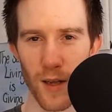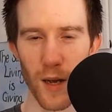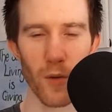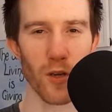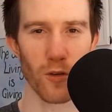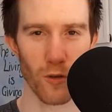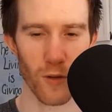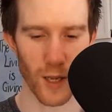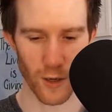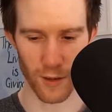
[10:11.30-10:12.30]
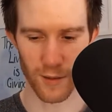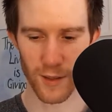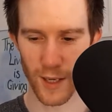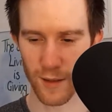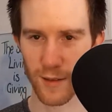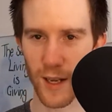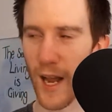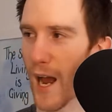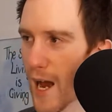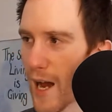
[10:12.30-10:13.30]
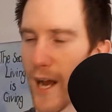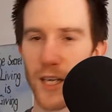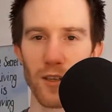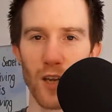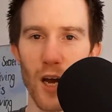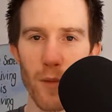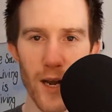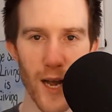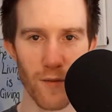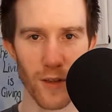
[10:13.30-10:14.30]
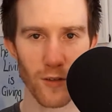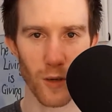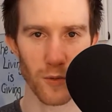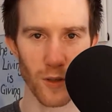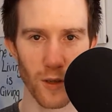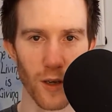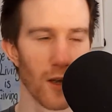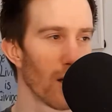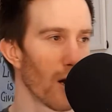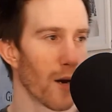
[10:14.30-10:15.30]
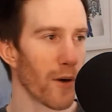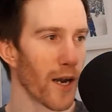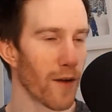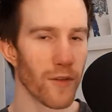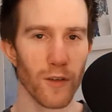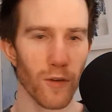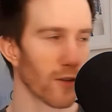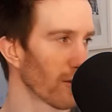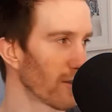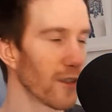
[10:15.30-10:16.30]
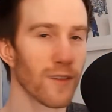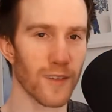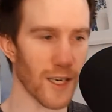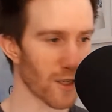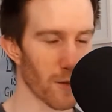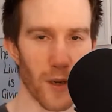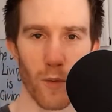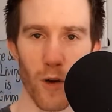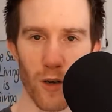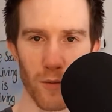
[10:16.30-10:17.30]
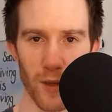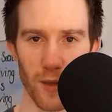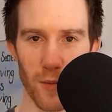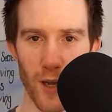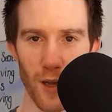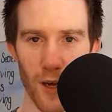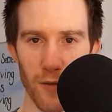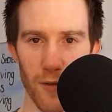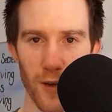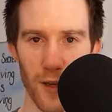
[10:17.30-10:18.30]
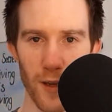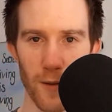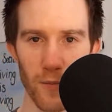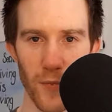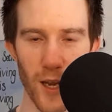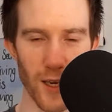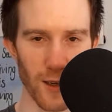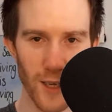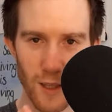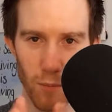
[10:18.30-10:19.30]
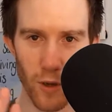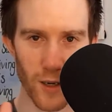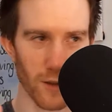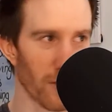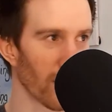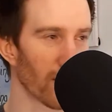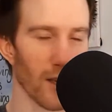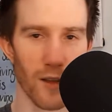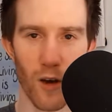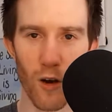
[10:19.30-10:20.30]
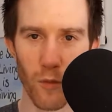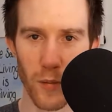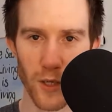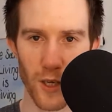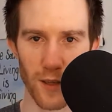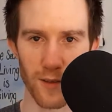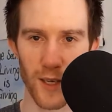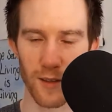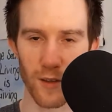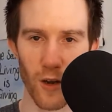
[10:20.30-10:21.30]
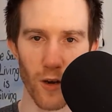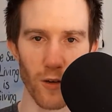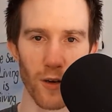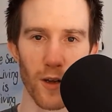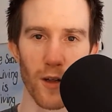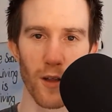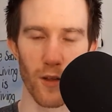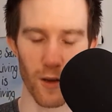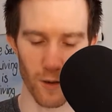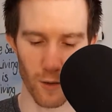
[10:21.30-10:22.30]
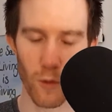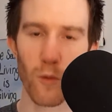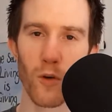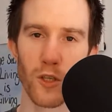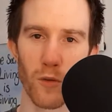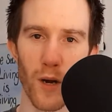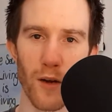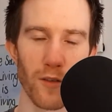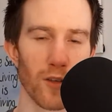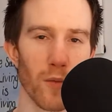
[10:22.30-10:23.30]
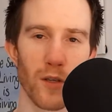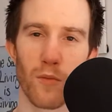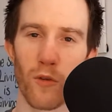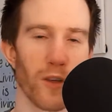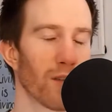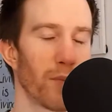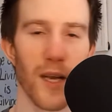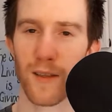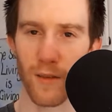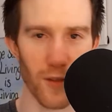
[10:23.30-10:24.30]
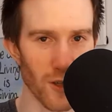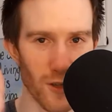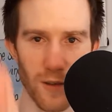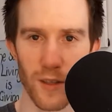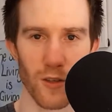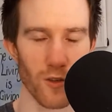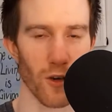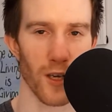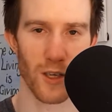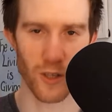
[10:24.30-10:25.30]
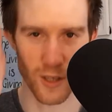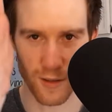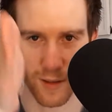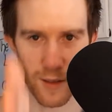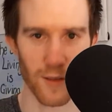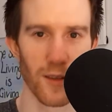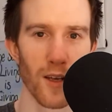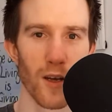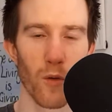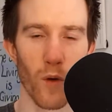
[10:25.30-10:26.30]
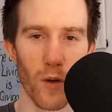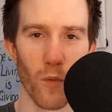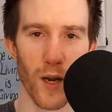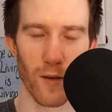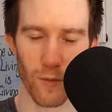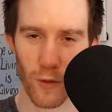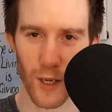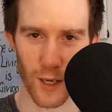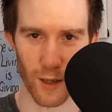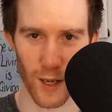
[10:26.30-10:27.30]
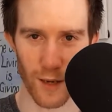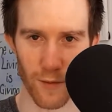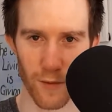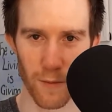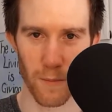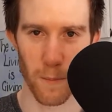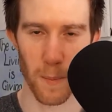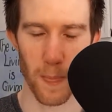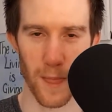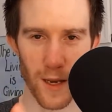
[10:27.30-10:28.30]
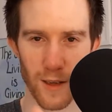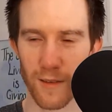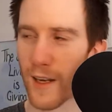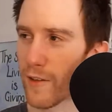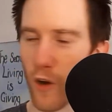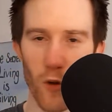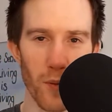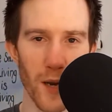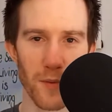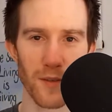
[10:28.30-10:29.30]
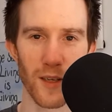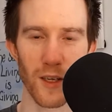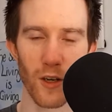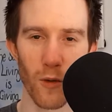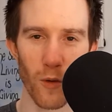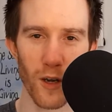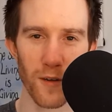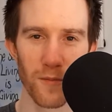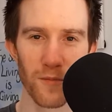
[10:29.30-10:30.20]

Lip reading: And when you do that, you can sit down and say, actually, I might have this option. I might have this resource. This is actually being welcomed into my life. And you can take the blinders off and see the whole picture and start to know that who and what you are is so much more expansive than just this journey and just this one way of looking at life. And you can start to open up and say, you know what?